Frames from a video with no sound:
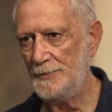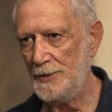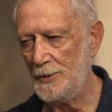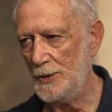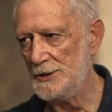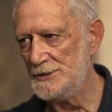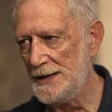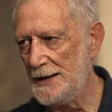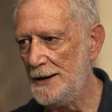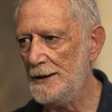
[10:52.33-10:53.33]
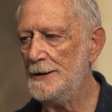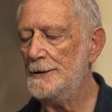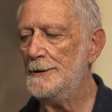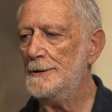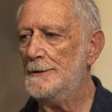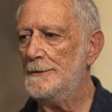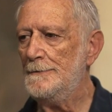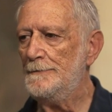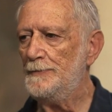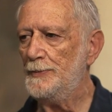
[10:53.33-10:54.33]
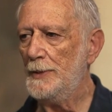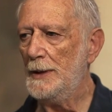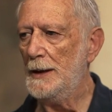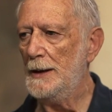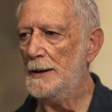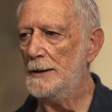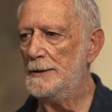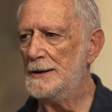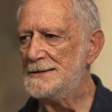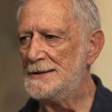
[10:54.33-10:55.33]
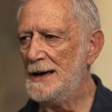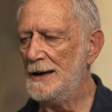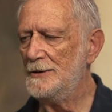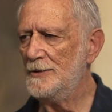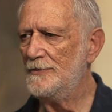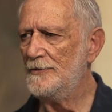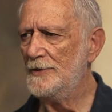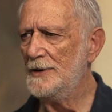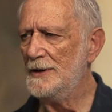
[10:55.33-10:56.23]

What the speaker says: people in general. There is a kind of